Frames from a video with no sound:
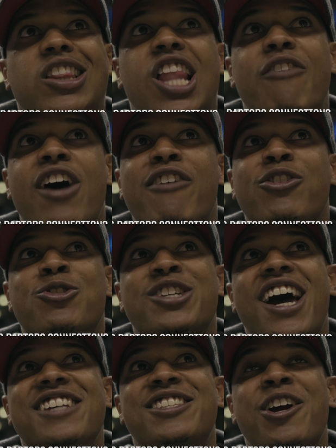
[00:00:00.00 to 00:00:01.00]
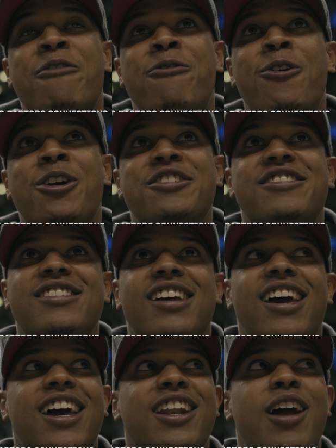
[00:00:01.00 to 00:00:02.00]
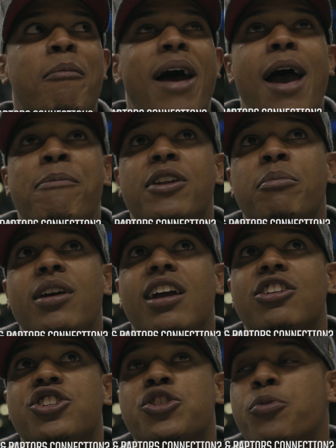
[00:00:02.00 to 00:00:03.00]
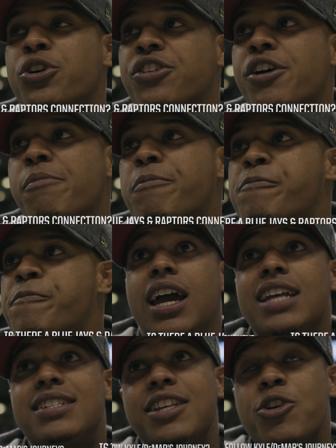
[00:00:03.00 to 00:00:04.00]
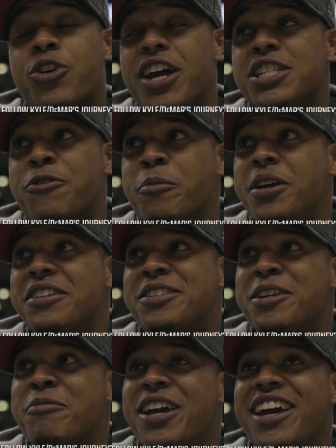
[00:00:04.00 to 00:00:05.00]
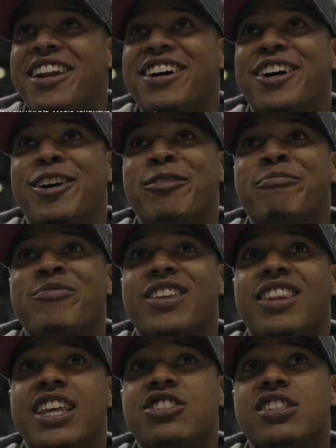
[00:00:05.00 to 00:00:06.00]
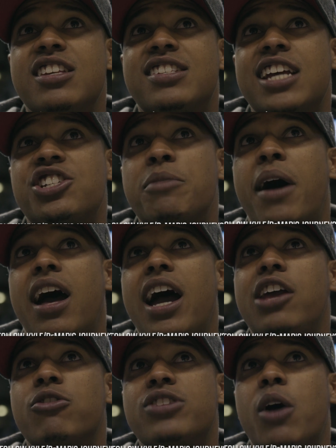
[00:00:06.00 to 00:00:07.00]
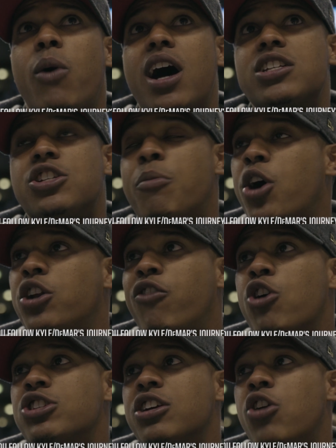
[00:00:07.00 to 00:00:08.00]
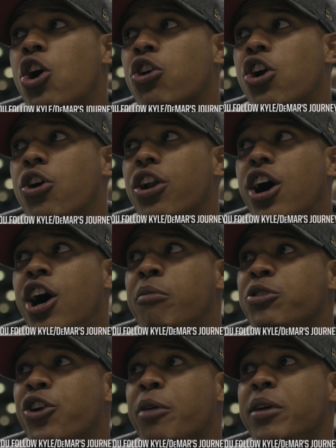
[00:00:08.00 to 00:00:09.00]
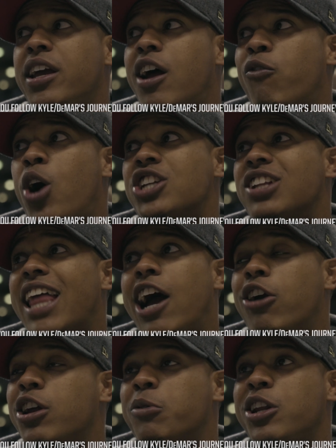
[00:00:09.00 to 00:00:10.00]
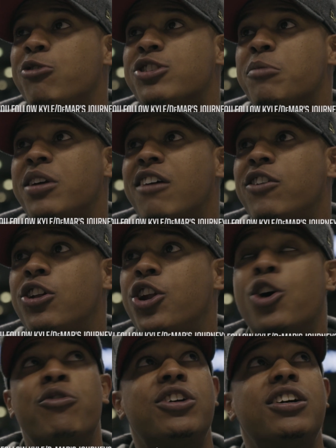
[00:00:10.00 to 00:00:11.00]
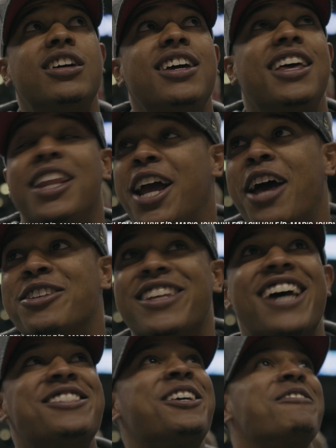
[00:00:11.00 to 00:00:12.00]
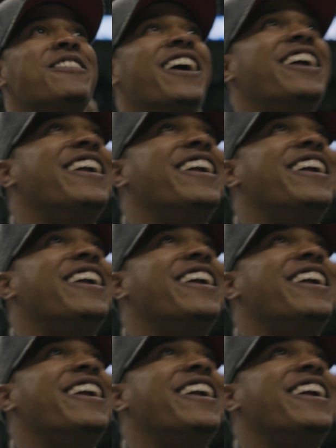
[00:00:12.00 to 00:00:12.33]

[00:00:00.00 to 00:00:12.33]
Love having those guys there for us, and I'm happy to be here to support them. It's still crazy for me to see, man. These are essentially my idols. I watched DeMar DeRozan all growing up, you know what I mean? I've watched Lowry when he used to be at Villanova, as he comes around